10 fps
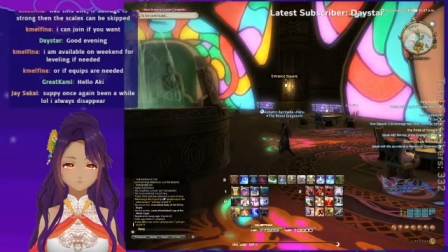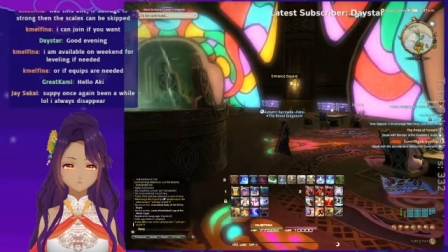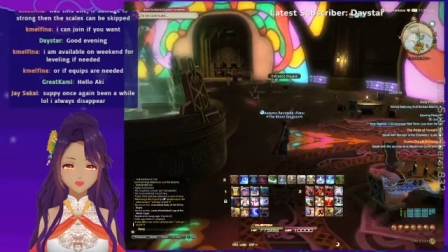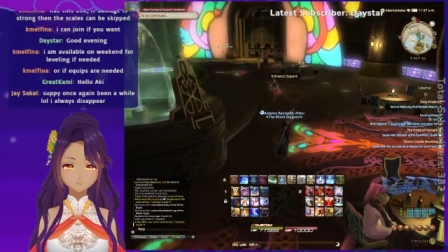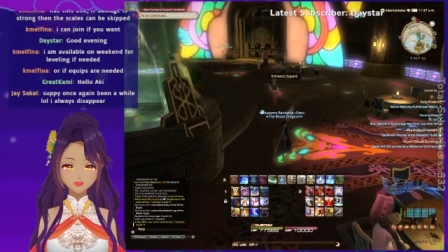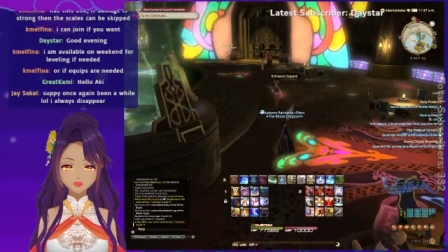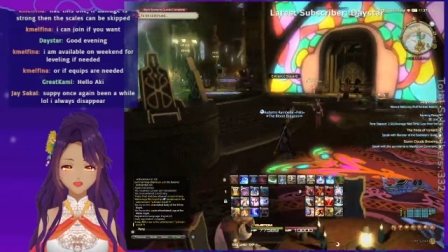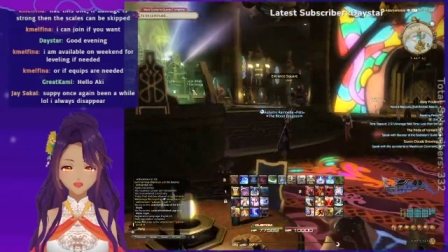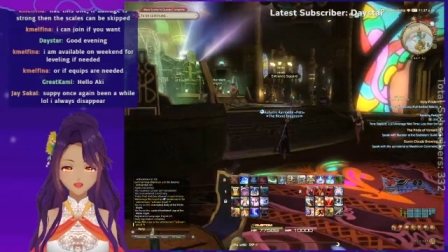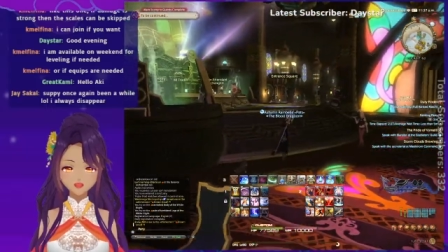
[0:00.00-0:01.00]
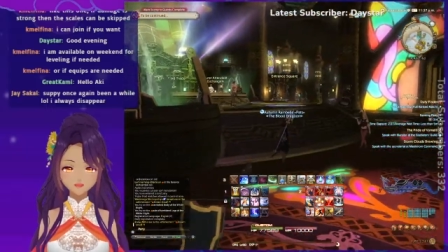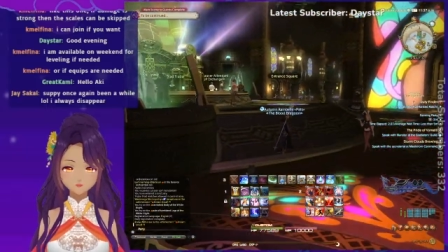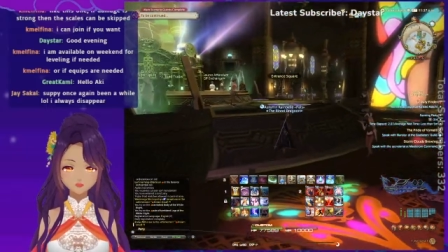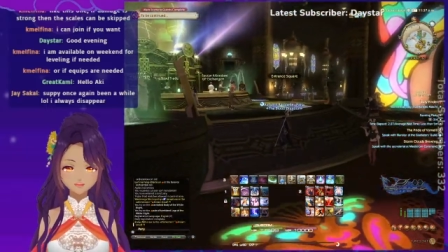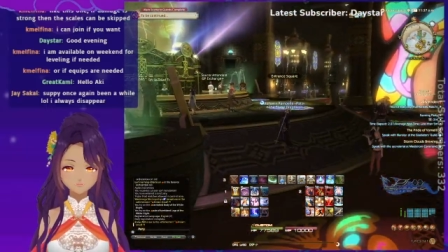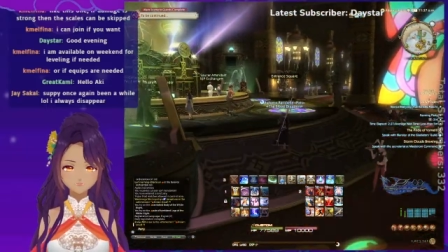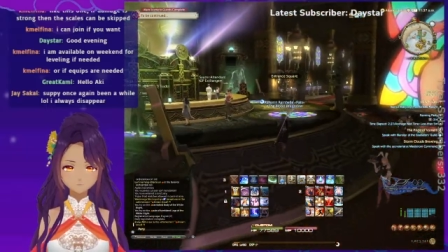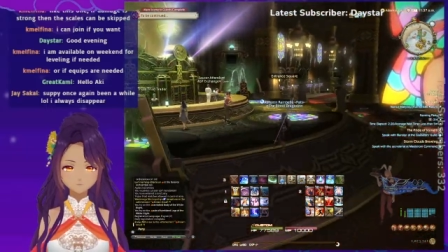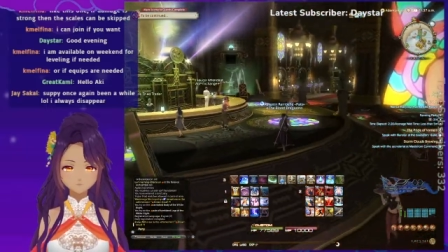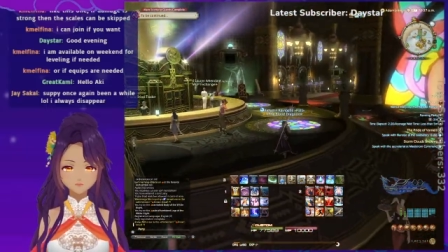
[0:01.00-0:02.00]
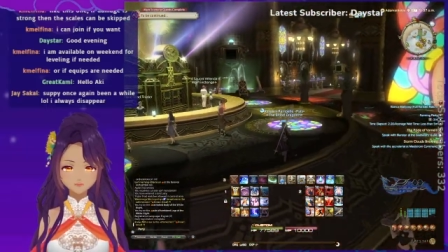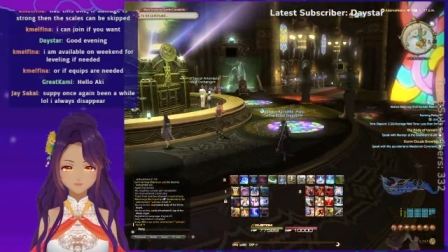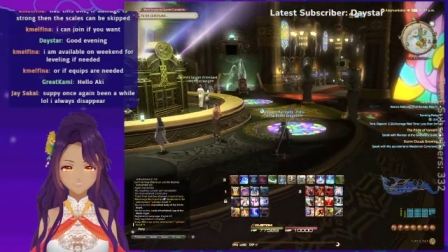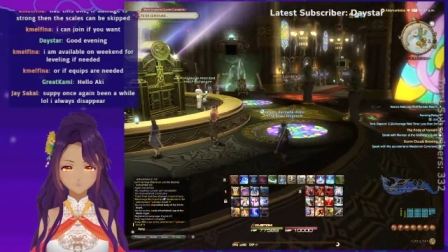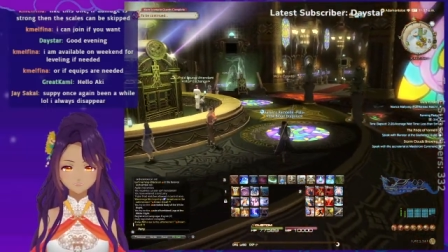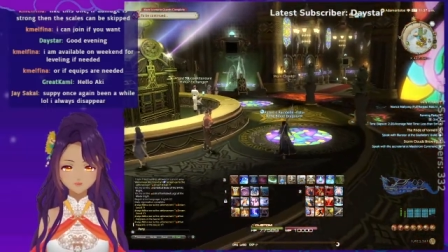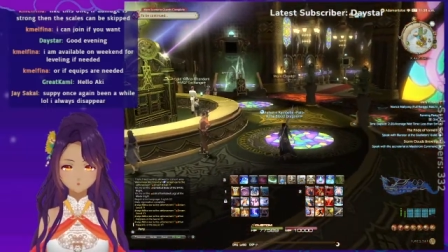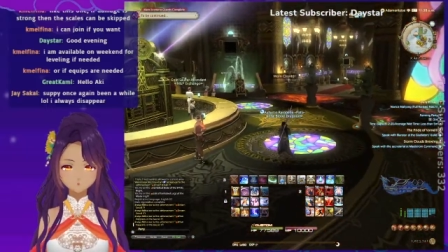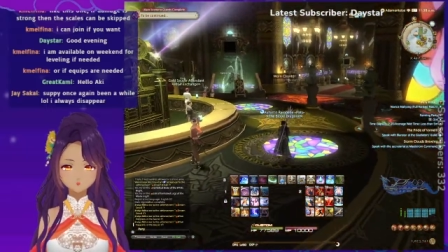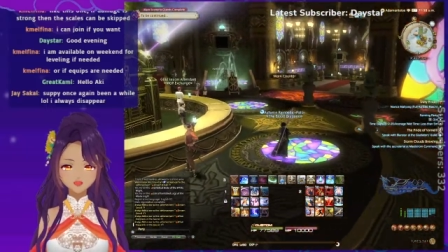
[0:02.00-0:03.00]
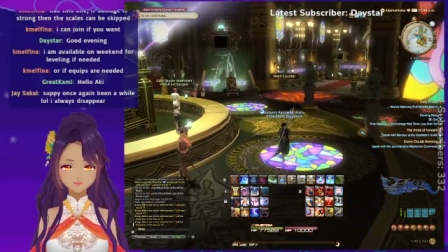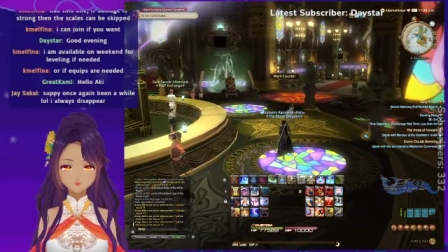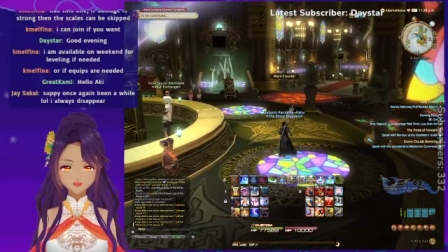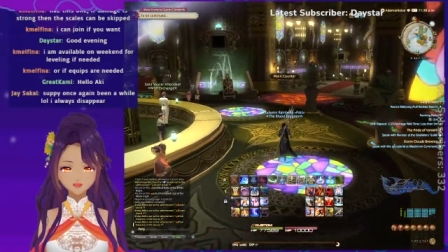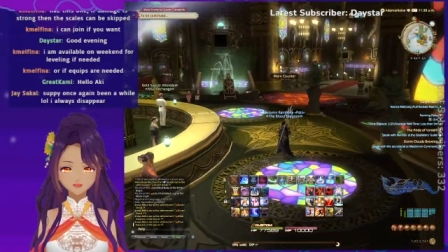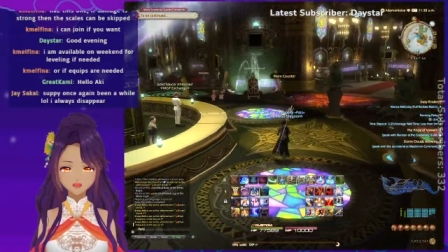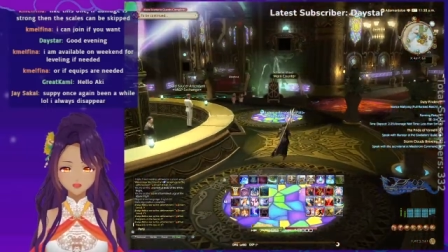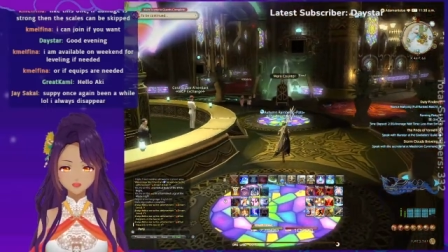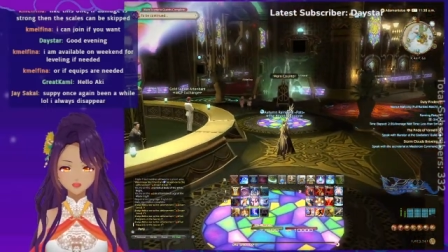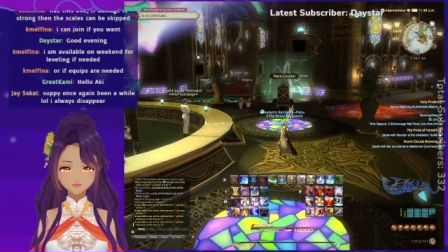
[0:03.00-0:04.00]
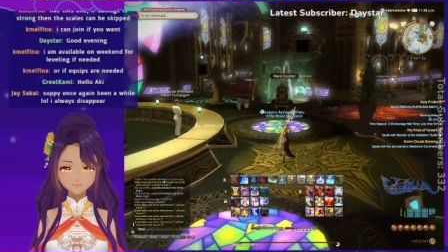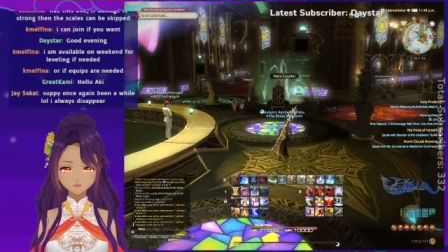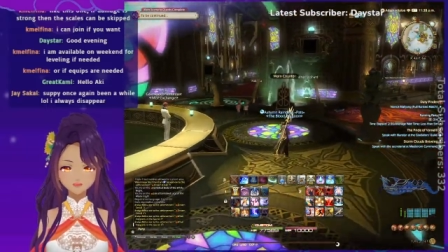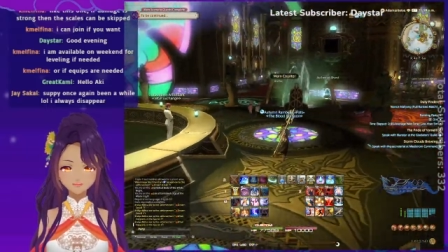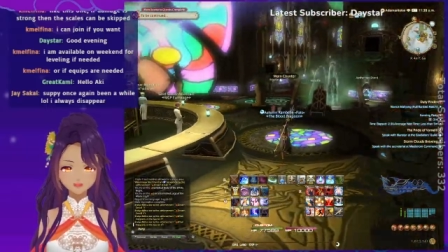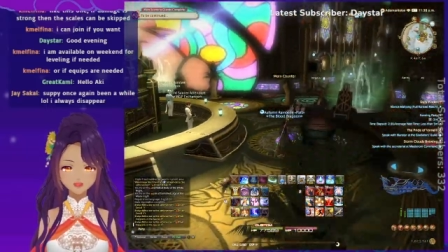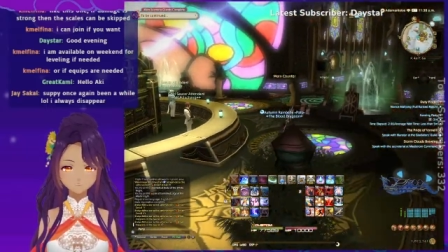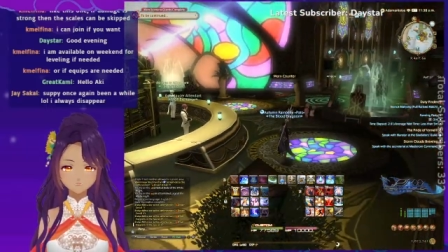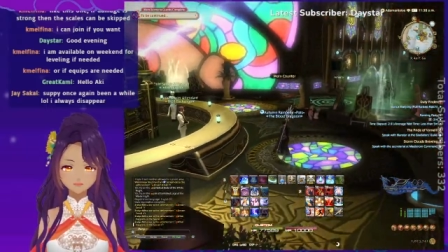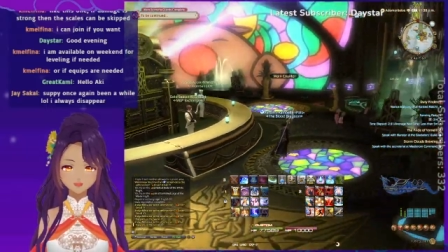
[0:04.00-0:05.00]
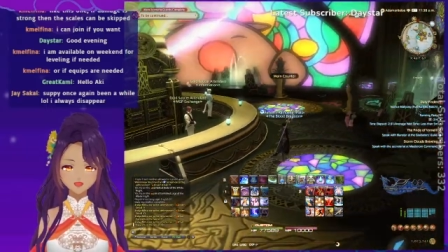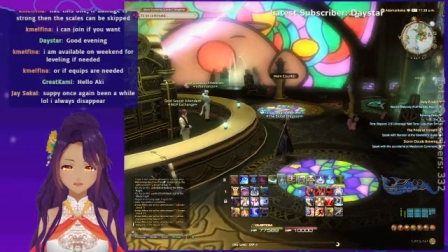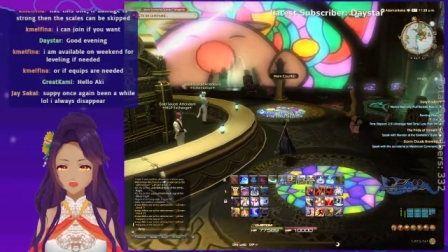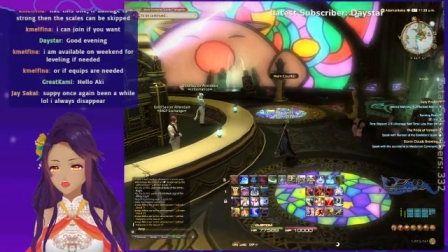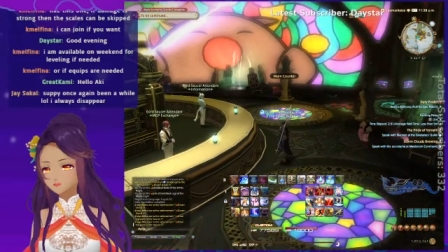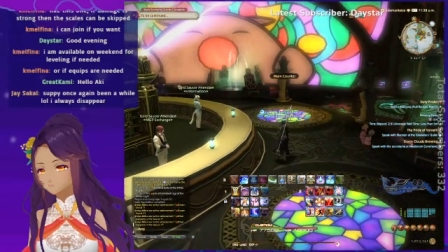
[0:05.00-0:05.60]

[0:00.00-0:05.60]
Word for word: Also, if you play 14 and you want to do Cacpot, remember to get your Cacpot before tomorrow.